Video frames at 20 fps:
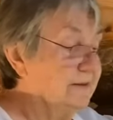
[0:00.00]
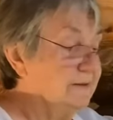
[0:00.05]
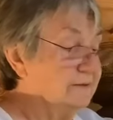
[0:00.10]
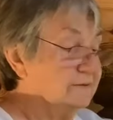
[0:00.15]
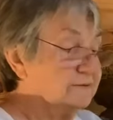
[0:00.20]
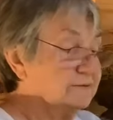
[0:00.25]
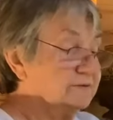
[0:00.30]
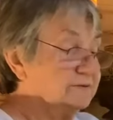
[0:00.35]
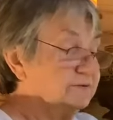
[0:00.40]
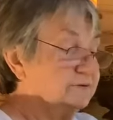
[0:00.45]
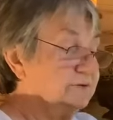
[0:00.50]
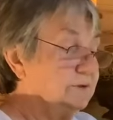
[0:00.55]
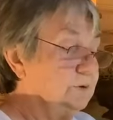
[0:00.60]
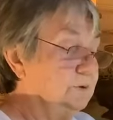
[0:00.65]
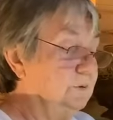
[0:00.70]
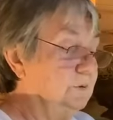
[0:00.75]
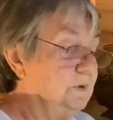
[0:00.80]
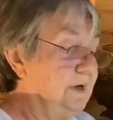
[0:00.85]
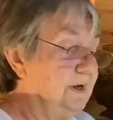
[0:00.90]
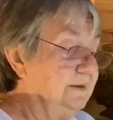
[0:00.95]

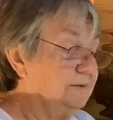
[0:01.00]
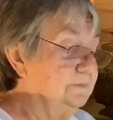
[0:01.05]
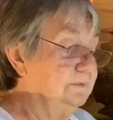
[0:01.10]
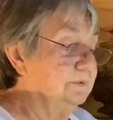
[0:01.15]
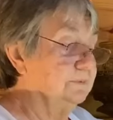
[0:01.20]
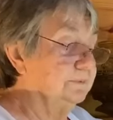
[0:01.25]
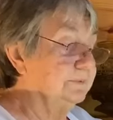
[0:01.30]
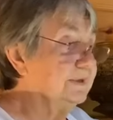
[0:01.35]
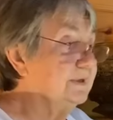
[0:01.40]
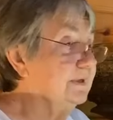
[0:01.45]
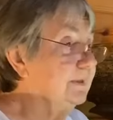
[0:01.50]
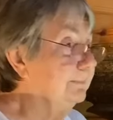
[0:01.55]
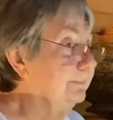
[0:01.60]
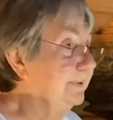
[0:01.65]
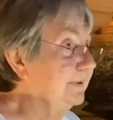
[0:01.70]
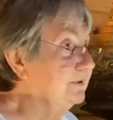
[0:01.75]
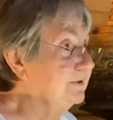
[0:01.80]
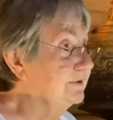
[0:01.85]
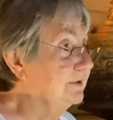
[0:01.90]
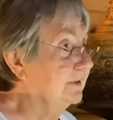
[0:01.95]
So I will
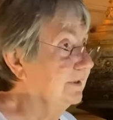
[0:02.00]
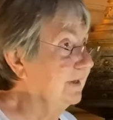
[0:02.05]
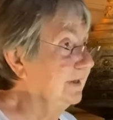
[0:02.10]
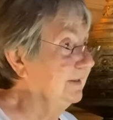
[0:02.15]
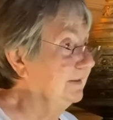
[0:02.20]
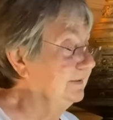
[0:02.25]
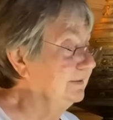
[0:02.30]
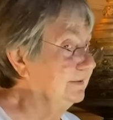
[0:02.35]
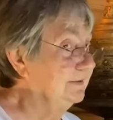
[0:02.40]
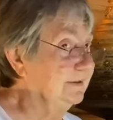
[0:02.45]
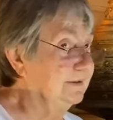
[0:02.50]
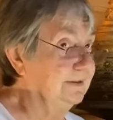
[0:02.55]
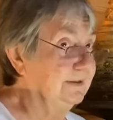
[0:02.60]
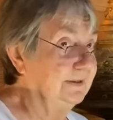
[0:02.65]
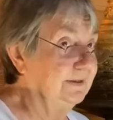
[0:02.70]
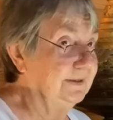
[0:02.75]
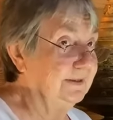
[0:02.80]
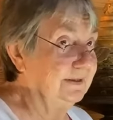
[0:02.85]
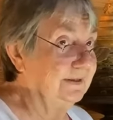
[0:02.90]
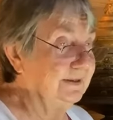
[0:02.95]
recapitulate
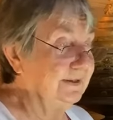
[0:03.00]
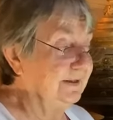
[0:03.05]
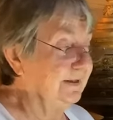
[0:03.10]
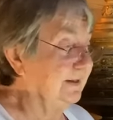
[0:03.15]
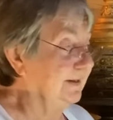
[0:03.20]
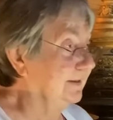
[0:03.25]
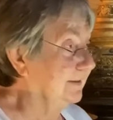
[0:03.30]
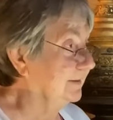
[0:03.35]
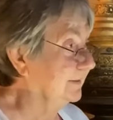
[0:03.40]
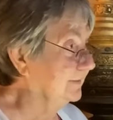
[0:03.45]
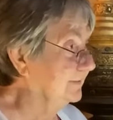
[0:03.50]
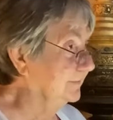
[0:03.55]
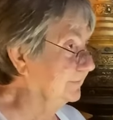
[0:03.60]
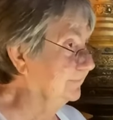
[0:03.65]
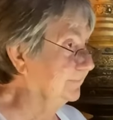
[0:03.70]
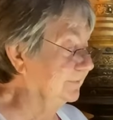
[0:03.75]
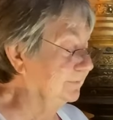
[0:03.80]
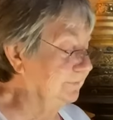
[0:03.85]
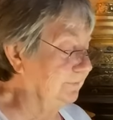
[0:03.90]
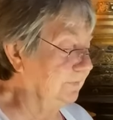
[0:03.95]
in a
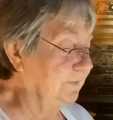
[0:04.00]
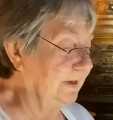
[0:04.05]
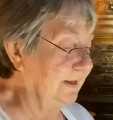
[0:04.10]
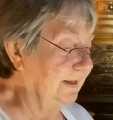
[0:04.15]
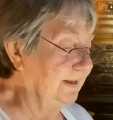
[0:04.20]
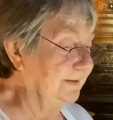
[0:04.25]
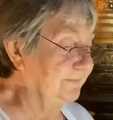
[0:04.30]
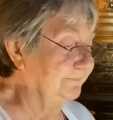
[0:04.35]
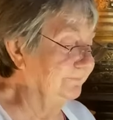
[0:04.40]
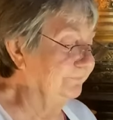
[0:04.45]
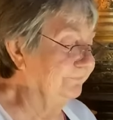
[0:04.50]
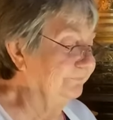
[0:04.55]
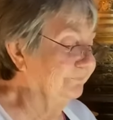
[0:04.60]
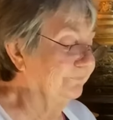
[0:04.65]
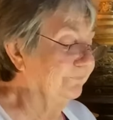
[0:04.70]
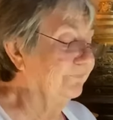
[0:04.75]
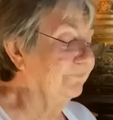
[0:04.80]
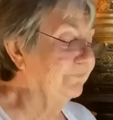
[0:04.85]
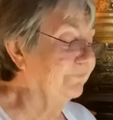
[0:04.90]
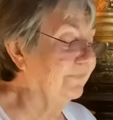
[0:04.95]
different way.
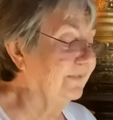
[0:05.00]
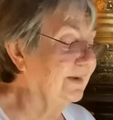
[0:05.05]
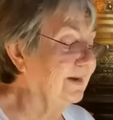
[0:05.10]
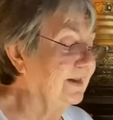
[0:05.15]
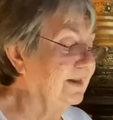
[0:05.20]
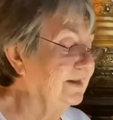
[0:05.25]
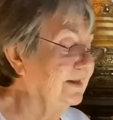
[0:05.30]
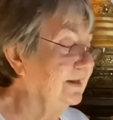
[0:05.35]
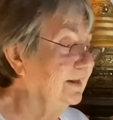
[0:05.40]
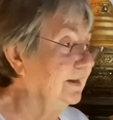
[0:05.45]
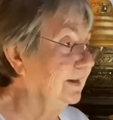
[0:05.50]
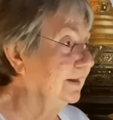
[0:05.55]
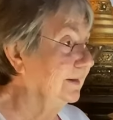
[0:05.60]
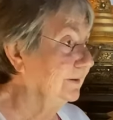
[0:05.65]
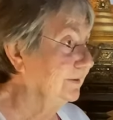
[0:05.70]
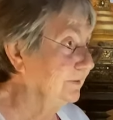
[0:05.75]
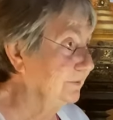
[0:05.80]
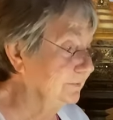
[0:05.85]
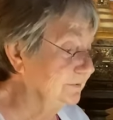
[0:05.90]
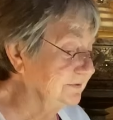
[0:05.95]

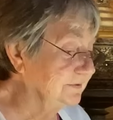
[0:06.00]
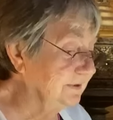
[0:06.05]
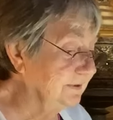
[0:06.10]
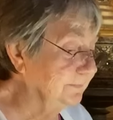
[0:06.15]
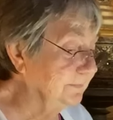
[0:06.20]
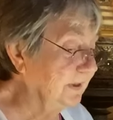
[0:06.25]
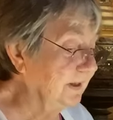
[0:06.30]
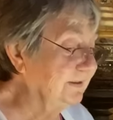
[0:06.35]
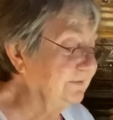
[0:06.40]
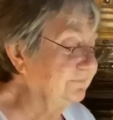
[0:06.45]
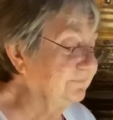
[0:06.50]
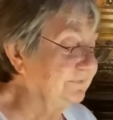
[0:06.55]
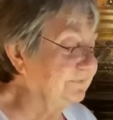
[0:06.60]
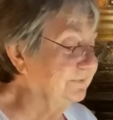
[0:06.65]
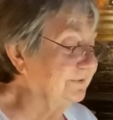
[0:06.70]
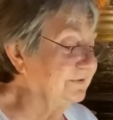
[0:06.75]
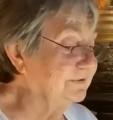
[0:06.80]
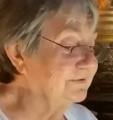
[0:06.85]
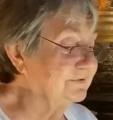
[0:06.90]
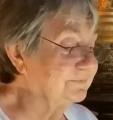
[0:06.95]
Using
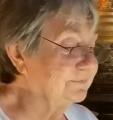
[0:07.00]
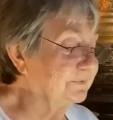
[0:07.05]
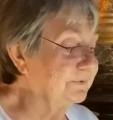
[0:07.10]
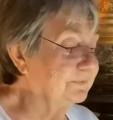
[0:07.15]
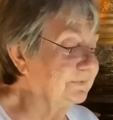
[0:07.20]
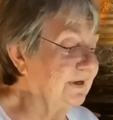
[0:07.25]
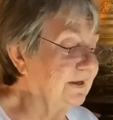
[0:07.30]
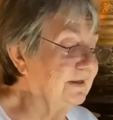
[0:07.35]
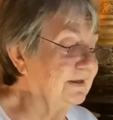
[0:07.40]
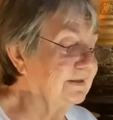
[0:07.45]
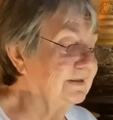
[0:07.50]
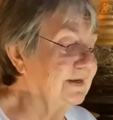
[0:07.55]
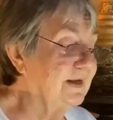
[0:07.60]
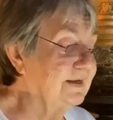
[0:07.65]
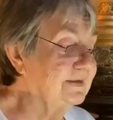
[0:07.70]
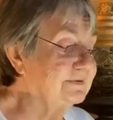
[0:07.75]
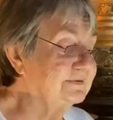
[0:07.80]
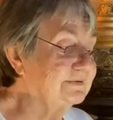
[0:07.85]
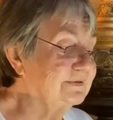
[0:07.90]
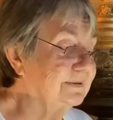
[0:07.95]
mindfulness, we
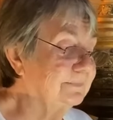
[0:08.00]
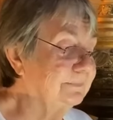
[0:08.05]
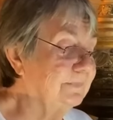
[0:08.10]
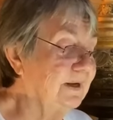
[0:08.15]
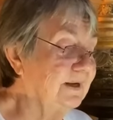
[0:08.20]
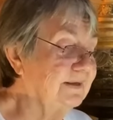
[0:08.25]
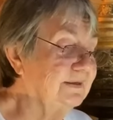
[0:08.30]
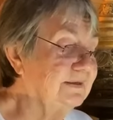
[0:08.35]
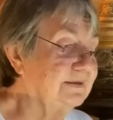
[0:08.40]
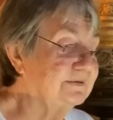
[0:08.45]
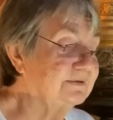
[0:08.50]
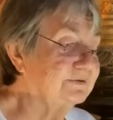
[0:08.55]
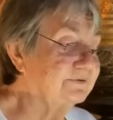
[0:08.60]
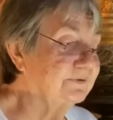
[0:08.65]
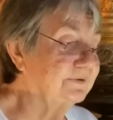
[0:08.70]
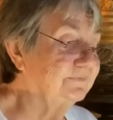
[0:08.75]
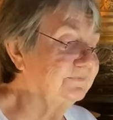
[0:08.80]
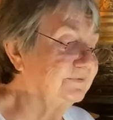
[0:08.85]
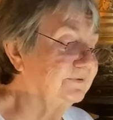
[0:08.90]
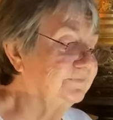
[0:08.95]
recognize that mind has
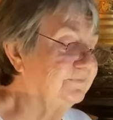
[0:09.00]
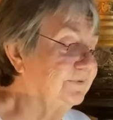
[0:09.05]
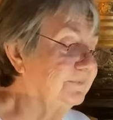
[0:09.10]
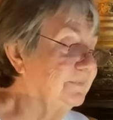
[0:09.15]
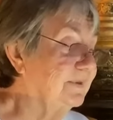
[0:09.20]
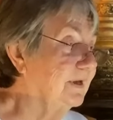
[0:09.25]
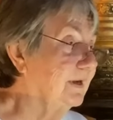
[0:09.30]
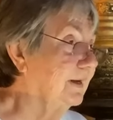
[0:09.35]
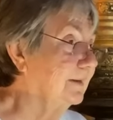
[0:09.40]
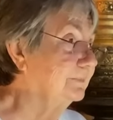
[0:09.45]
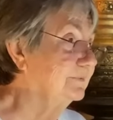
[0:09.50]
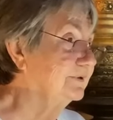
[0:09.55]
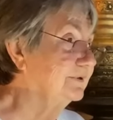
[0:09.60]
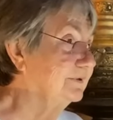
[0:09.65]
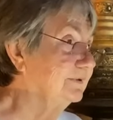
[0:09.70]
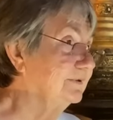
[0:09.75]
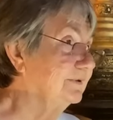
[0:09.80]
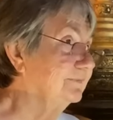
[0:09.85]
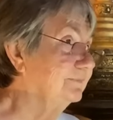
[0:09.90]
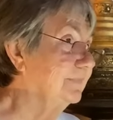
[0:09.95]
drifted from the
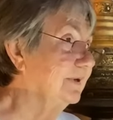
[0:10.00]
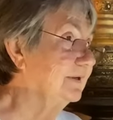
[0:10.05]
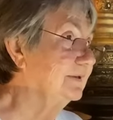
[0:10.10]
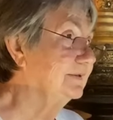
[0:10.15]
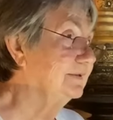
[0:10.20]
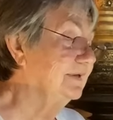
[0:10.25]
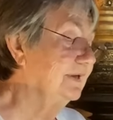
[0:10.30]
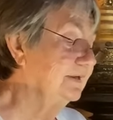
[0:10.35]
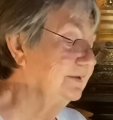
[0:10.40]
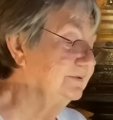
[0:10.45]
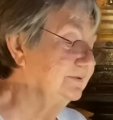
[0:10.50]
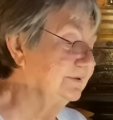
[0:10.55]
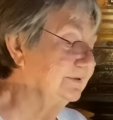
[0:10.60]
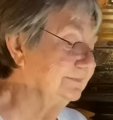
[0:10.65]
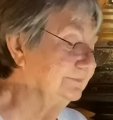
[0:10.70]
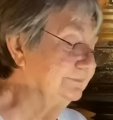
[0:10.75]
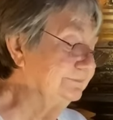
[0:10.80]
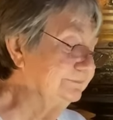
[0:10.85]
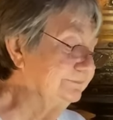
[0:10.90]
object of meditation.